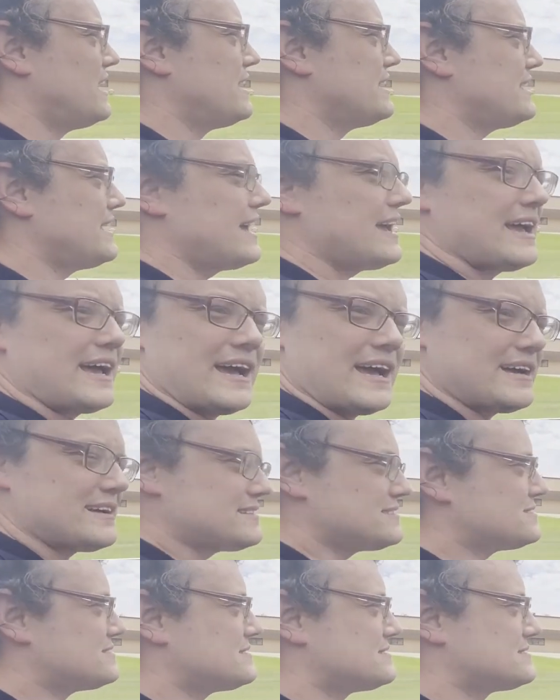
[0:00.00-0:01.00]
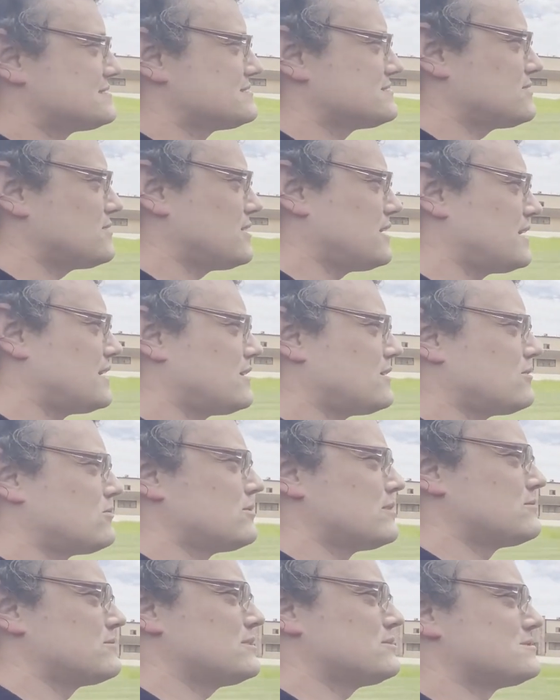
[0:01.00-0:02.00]
Yeah,
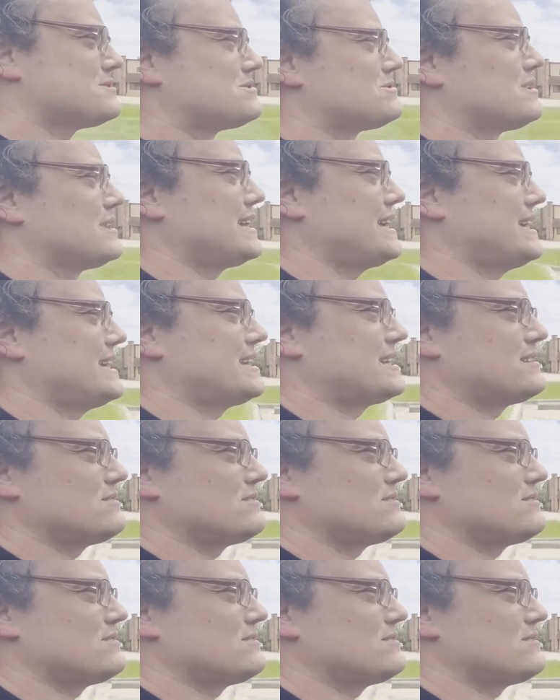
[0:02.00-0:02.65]
when it was really,